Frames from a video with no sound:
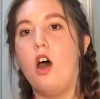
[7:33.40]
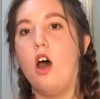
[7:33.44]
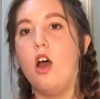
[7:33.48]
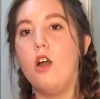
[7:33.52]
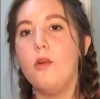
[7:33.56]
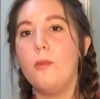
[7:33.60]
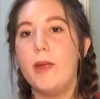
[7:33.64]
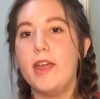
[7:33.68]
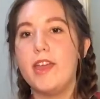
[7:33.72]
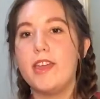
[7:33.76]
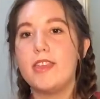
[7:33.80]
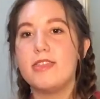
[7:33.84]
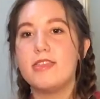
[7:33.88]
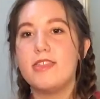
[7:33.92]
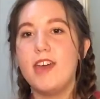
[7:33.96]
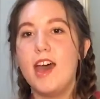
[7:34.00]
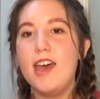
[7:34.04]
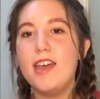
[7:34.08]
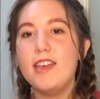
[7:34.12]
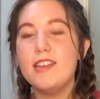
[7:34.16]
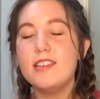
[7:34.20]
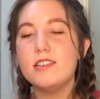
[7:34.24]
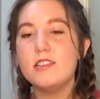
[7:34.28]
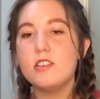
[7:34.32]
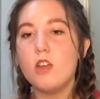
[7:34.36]
All right,
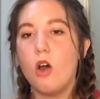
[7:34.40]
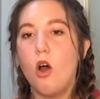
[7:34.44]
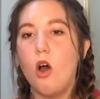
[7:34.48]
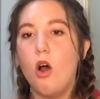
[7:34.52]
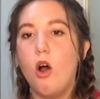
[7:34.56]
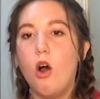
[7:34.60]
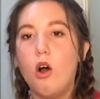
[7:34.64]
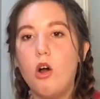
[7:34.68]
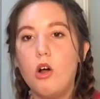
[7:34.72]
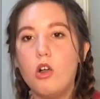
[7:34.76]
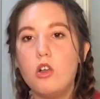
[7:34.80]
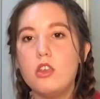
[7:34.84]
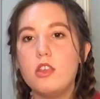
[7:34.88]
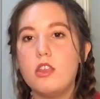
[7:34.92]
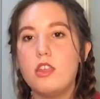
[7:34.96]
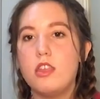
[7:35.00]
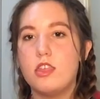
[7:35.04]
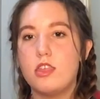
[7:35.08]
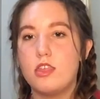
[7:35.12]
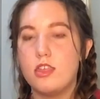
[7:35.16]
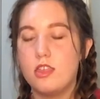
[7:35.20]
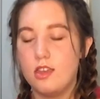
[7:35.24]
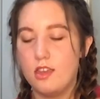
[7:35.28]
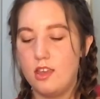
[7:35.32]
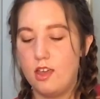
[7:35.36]
that is all
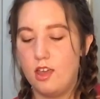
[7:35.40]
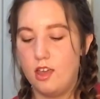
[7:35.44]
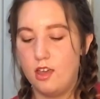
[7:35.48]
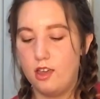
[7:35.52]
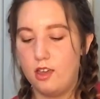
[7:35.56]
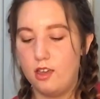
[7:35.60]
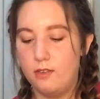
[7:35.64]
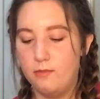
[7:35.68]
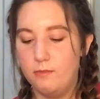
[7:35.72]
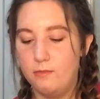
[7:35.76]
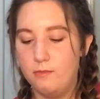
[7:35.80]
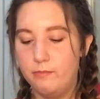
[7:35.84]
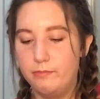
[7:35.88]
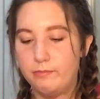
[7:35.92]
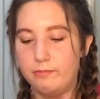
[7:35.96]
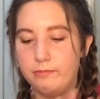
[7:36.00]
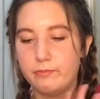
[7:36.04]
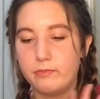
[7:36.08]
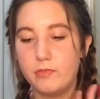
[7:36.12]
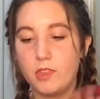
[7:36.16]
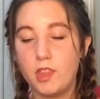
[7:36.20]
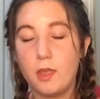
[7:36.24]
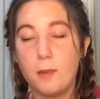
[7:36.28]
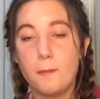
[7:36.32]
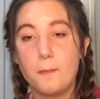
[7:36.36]
the
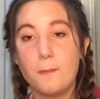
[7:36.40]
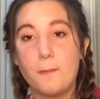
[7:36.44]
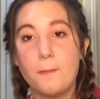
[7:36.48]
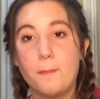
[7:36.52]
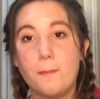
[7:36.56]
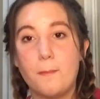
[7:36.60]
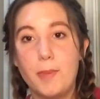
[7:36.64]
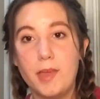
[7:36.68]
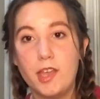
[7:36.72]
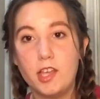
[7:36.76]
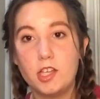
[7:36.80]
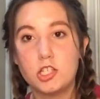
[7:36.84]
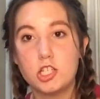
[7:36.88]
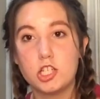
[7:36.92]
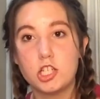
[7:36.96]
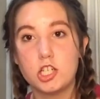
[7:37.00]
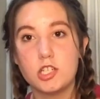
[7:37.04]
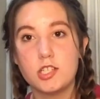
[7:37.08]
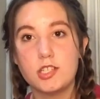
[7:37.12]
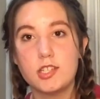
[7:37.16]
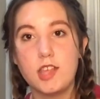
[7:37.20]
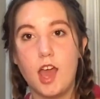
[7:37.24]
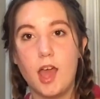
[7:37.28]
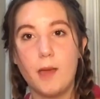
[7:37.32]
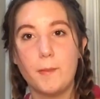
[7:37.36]

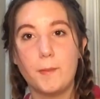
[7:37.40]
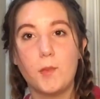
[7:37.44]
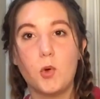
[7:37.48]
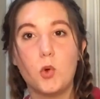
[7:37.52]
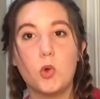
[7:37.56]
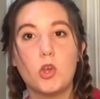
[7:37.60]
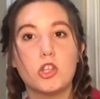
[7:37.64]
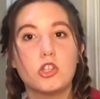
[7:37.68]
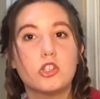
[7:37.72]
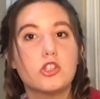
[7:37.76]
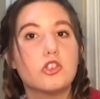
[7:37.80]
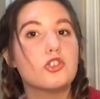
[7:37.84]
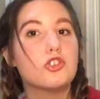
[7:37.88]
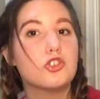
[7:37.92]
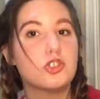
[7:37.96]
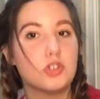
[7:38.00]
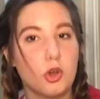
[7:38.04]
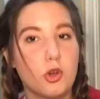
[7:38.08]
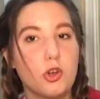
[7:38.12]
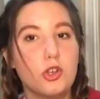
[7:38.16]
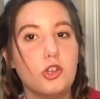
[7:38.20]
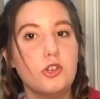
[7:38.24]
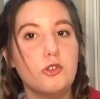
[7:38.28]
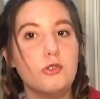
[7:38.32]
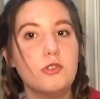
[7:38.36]
pictures that I'm going to
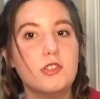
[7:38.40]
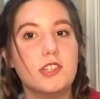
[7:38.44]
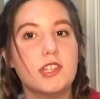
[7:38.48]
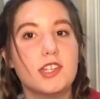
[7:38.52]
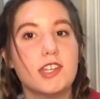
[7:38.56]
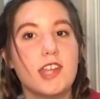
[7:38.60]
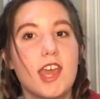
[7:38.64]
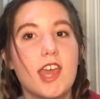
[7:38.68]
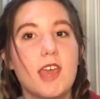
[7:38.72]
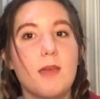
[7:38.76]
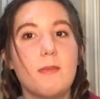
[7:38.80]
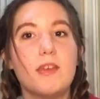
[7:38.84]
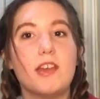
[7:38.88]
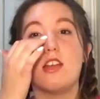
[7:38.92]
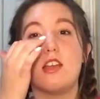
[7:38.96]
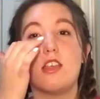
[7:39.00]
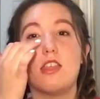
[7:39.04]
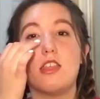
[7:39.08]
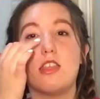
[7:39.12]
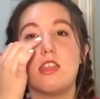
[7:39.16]
show you today.